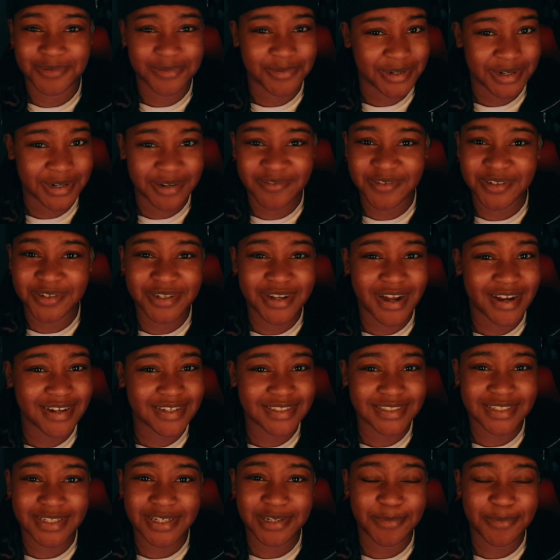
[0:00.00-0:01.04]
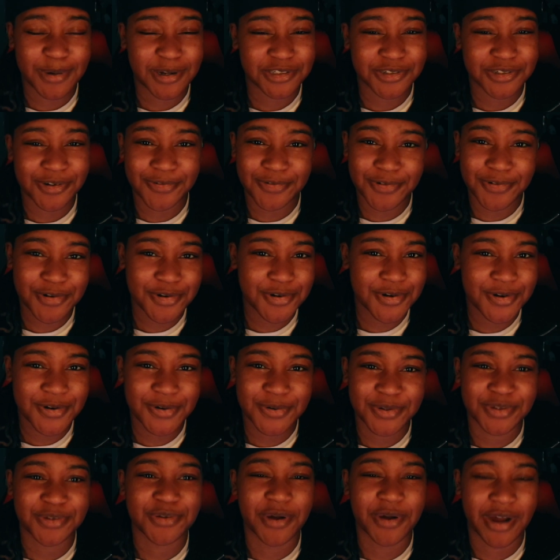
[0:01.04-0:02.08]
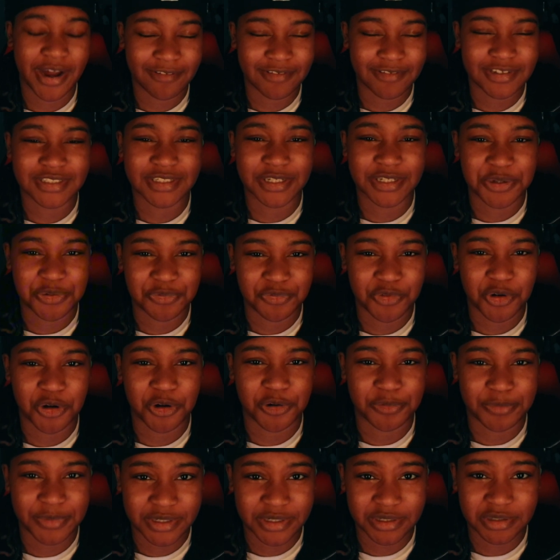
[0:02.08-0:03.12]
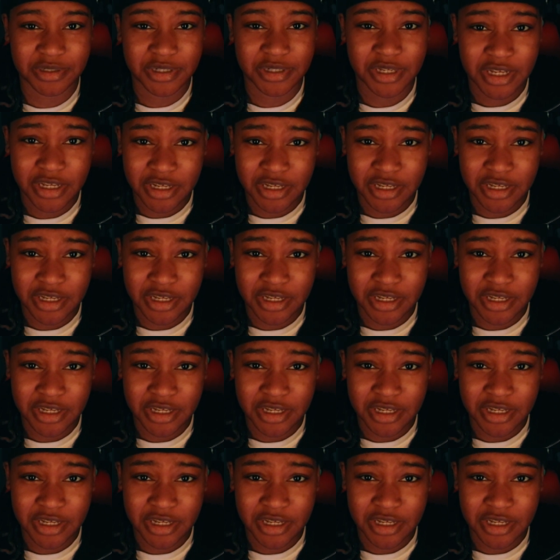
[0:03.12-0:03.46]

whatever you gotta say about your food, you're gonna have to stand firm in it.